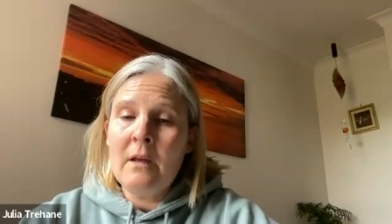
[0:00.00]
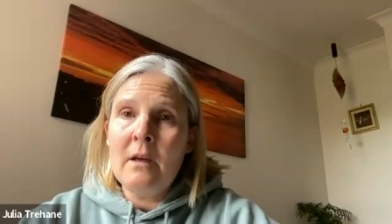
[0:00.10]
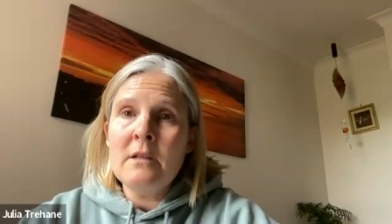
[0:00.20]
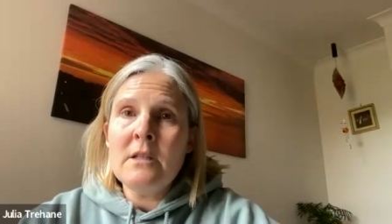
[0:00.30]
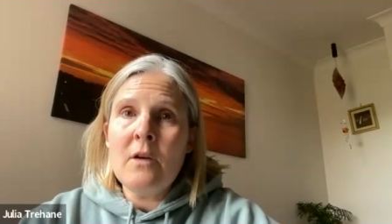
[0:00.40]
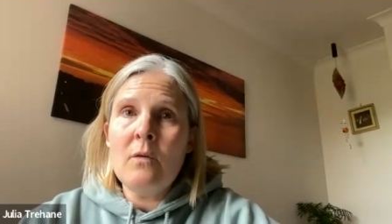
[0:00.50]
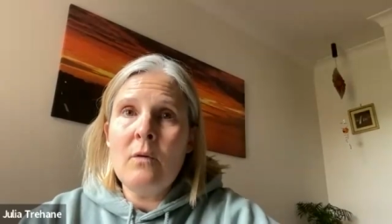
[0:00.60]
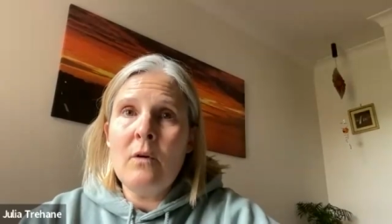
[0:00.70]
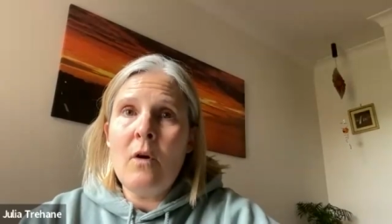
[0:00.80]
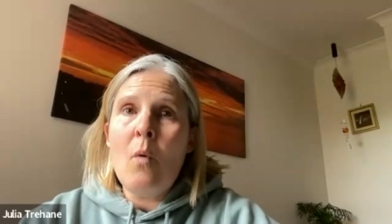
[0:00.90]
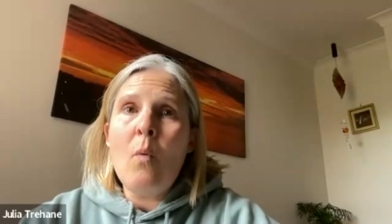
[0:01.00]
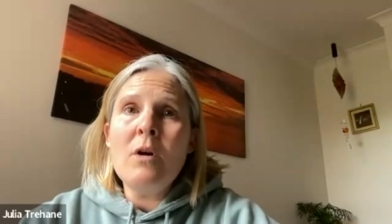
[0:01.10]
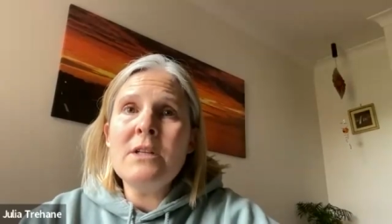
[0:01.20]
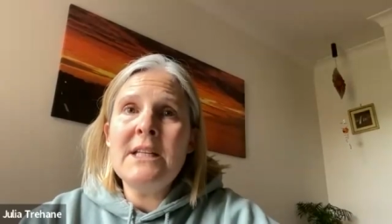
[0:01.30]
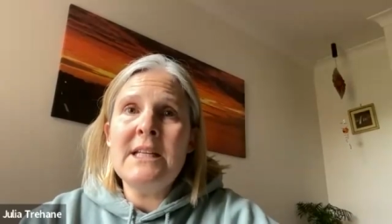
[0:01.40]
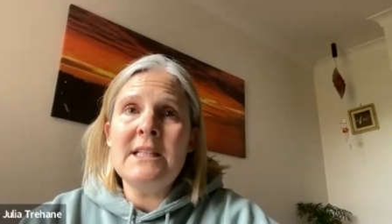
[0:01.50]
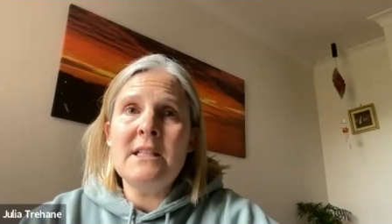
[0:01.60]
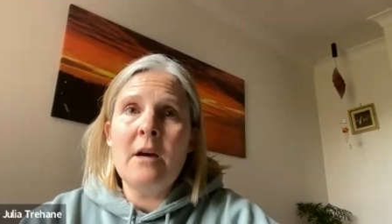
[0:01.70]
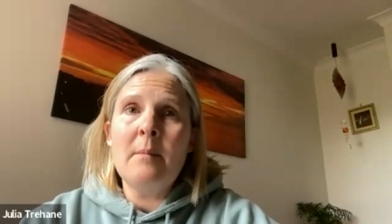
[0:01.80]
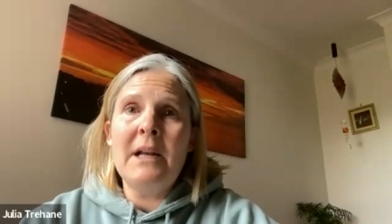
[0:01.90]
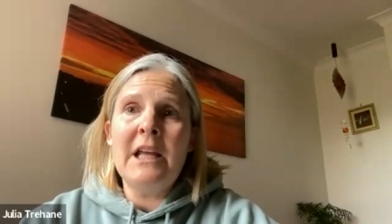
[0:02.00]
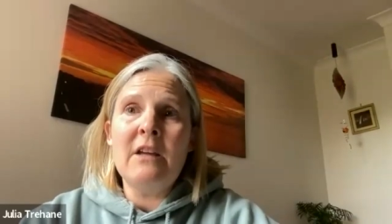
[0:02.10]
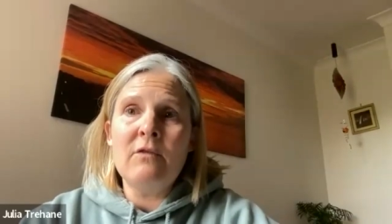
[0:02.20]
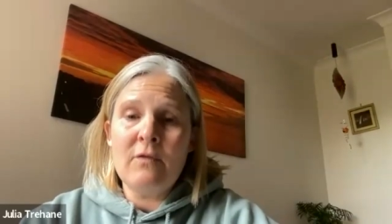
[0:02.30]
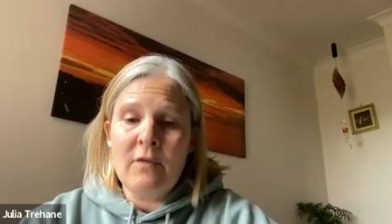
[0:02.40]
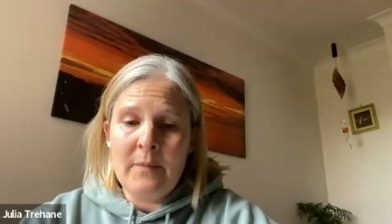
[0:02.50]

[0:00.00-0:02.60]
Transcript: So, what is a belief?